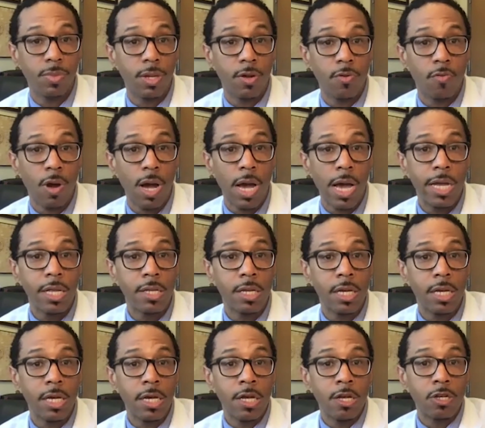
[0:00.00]
right?
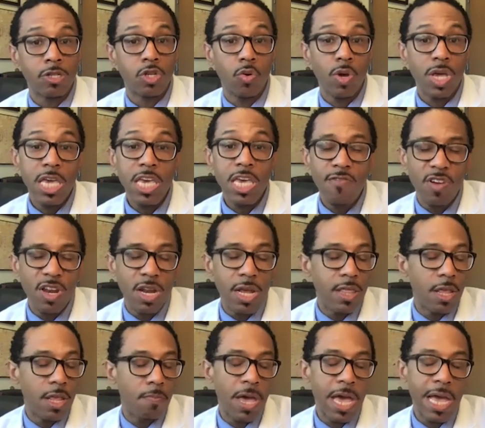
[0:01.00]
So even in
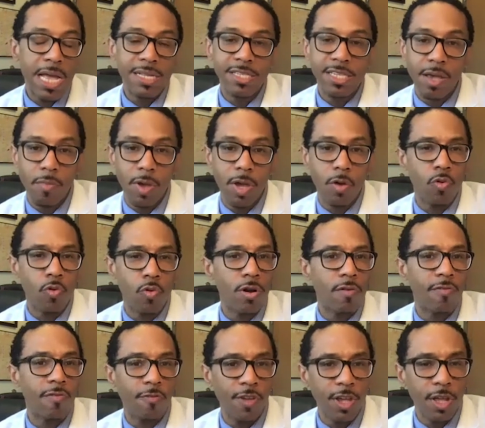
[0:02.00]
the pandemic, we are
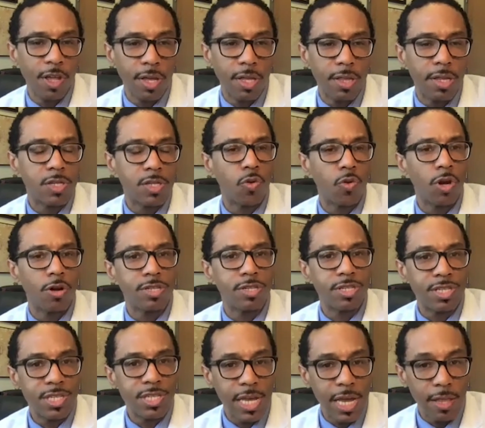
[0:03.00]
feeling this, we are
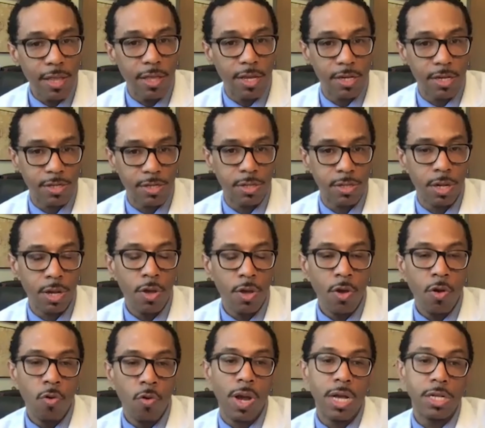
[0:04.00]
seeing this.
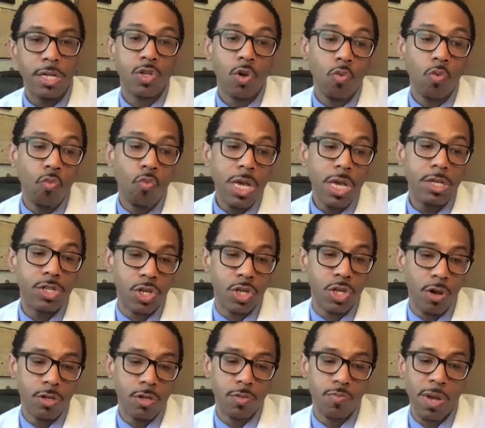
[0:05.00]
Right, so we
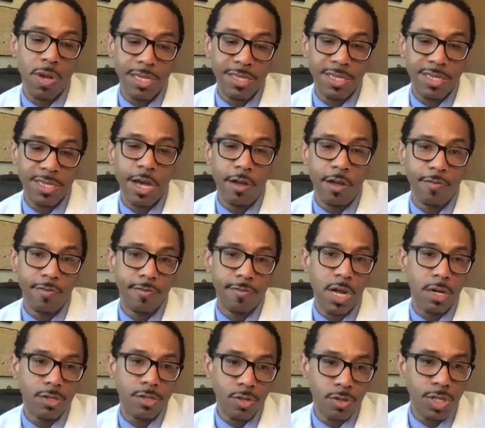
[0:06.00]
chose, myself,
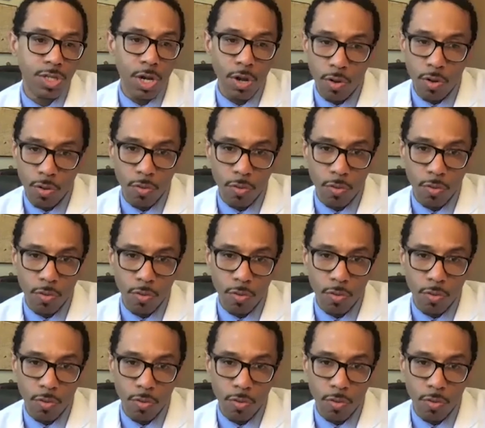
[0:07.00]
Dr. Daryl